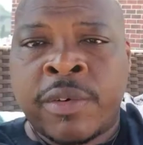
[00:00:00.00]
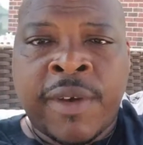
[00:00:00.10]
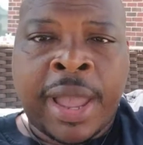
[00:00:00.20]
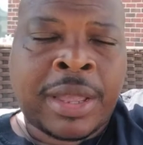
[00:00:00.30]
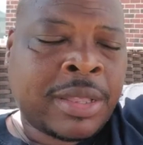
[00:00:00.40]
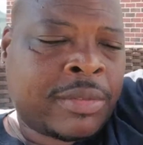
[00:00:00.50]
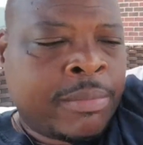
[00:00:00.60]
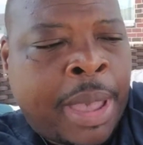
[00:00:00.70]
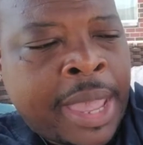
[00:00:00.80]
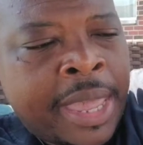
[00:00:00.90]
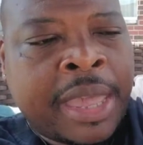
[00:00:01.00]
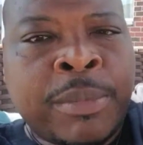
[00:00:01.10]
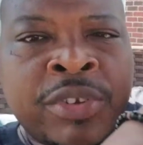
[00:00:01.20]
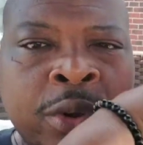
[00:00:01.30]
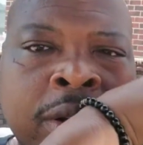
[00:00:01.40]
if I, because my hand,
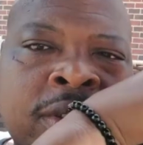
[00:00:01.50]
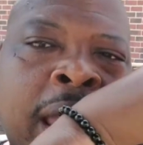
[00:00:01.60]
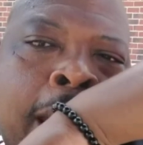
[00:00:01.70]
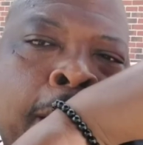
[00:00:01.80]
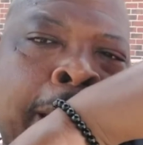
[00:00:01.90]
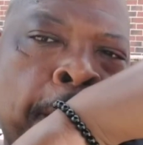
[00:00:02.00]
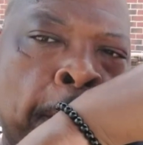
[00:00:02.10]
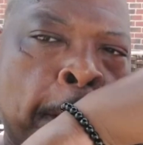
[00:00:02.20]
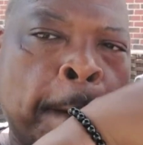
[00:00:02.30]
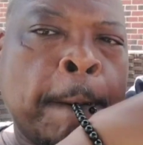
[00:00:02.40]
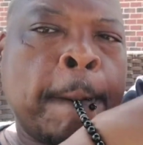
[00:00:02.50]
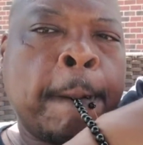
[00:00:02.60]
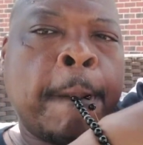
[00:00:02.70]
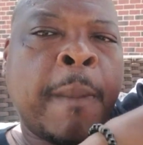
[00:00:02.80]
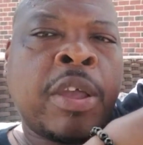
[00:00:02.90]
but you understand, right?
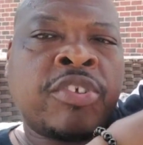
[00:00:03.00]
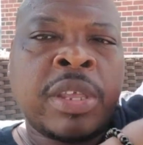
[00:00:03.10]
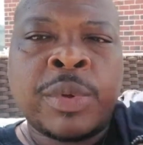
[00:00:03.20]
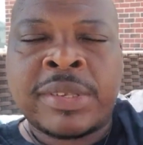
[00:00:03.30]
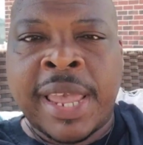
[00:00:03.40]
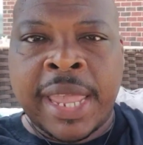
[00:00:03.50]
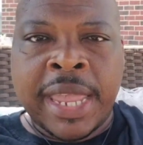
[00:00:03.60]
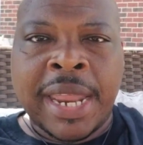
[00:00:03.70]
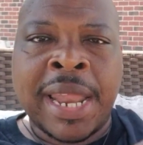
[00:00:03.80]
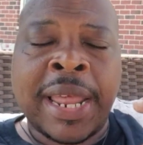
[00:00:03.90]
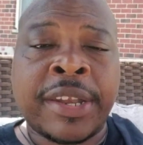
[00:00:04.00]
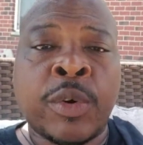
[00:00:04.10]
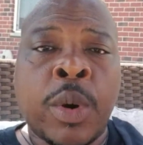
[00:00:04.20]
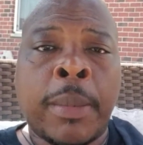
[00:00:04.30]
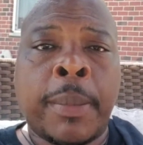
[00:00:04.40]
She would take it and let the
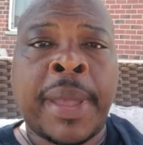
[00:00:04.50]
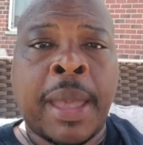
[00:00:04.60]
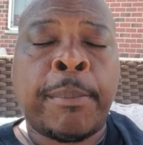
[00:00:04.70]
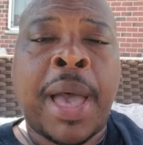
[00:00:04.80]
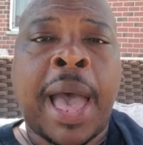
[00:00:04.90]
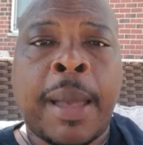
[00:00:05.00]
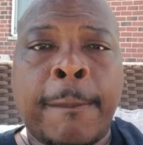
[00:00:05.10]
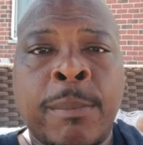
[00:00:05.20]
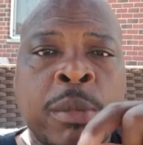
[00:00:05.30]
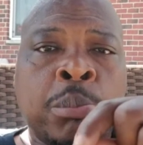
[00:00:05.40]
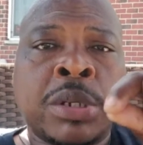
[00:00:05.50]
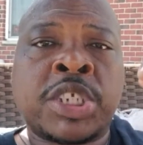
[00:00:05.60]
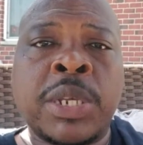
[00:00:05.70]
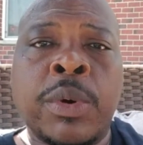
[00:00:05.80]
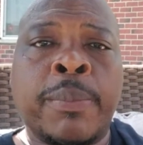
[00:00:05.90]
rubber band pop. But
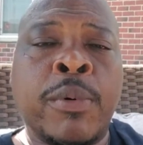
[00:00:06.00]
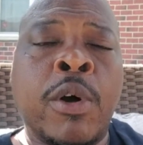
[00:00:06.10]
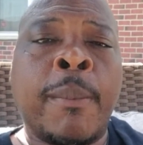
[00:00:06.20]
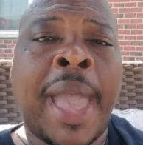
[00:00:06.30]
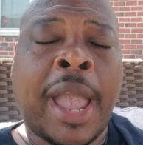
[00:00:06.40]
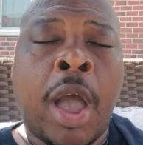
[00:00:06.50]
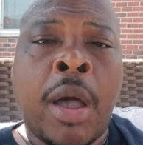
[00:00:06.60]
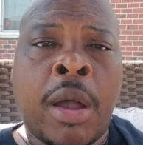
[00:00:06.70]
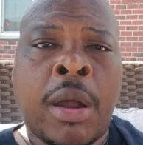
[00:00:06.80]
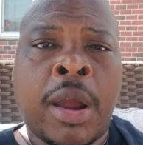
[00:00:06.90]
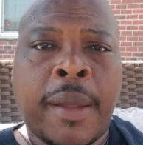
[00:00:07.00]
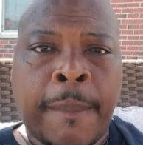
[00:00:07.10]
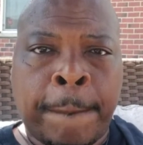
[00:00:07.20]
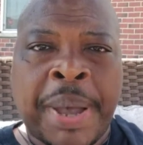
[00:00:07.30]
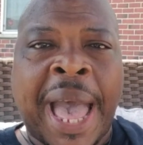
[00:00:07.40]
she would pull back hard,
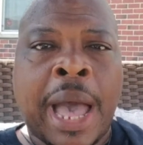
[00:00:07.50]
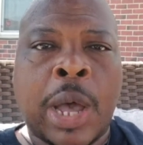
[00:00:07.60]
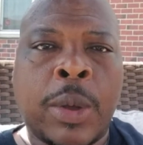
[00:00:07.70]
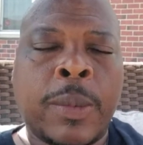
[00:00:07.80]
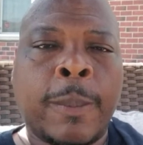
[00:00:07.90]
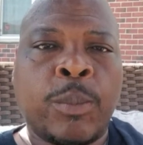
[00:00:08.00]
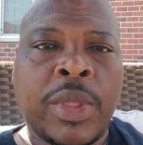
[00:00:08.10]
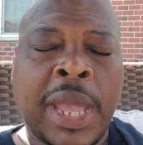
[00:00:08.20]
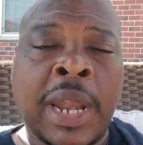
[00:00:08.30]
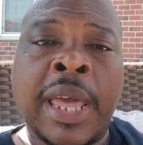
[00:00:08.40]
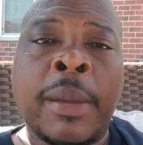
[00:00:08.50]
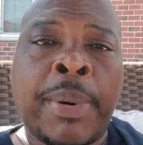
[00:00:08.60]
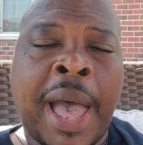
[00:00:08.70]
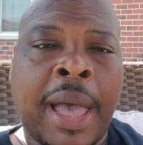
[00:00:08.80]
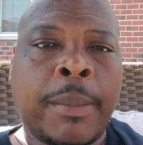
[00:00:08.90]
pow, and let it
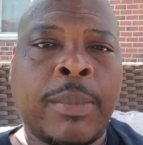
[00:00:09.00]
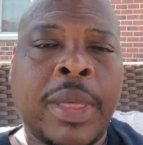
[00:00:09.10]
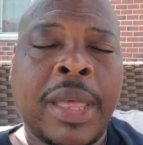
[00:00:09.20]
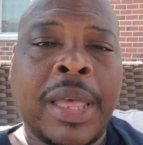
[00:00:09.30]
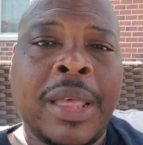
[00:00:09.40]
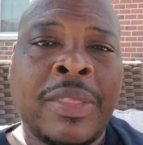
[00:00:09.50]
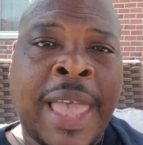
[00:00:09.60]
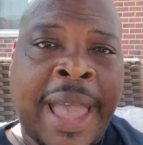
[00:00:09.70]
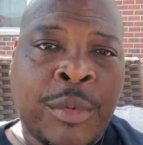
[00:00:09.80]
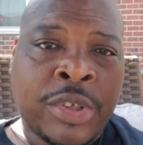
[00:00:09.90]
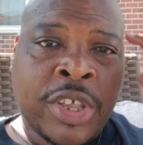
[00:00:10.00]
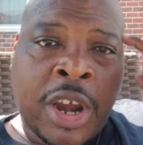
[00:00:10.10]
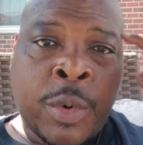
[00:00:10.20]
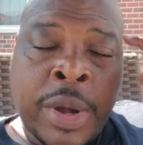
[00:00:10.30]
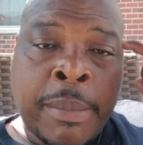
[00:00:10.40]
pop. That was
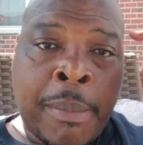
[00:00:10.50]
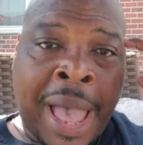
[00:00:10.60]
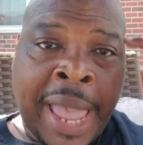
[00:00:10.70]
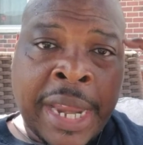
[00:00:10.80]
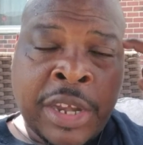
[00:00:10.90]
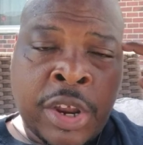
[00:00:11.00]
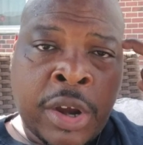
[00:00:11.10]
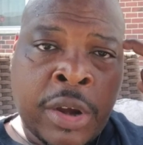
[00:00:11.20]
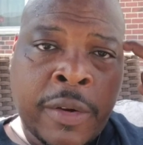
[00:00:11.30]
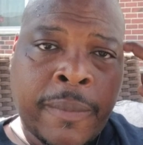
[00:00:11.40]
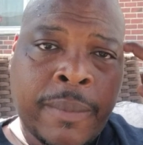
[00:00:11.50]
her reminder